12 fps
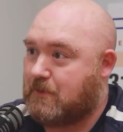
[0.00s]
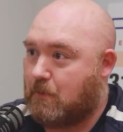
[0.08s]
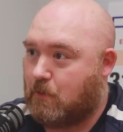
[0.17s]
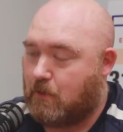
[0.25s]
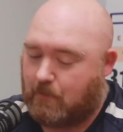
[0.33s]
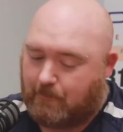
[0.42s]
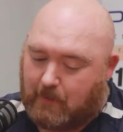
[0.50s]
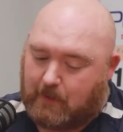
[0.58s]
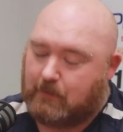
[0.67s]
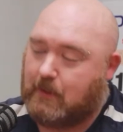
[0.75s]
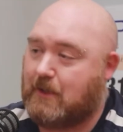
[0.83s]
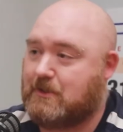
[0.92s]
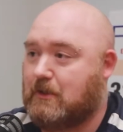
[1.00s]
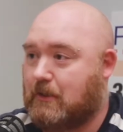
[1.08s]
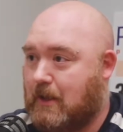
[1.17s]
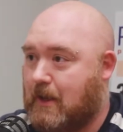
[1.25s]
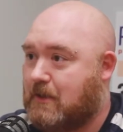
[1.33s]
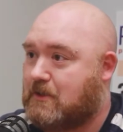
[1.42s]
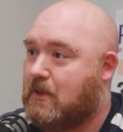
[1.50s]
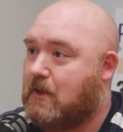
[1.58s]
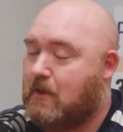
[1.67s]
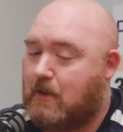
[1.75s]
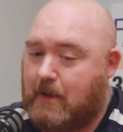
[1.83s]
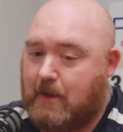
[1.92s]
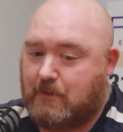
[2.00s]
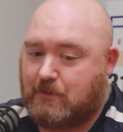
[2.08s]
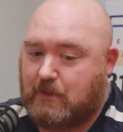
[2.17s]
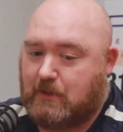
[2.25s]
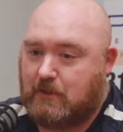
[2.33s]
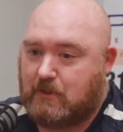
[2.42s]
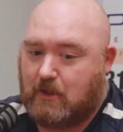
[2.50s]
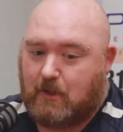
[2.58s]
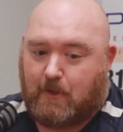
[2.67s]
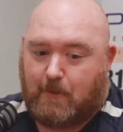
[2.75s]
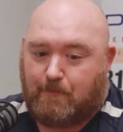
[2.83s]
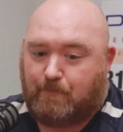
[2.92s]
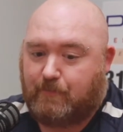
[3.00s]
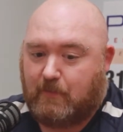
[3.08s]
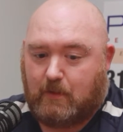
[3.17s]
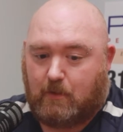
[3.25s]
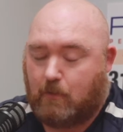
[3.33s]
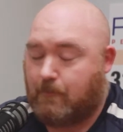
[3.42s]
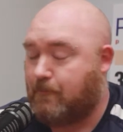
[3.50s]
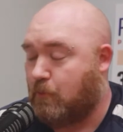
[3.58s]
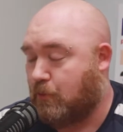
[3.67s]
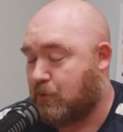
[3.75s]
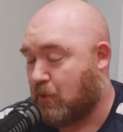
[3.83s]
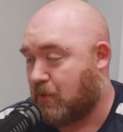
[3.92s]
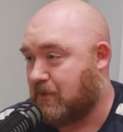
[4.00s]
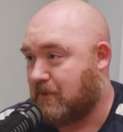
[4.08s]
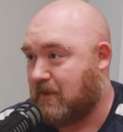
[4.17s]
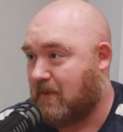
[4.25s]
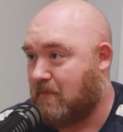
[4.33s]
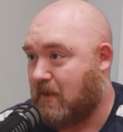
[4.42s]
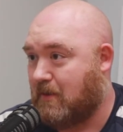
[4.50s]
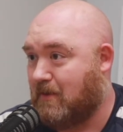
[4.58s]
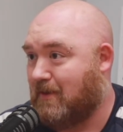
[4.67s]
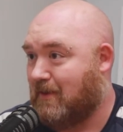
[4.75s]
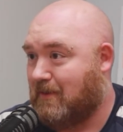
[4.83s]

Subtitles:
that we're going to find less and less as these, food sources have been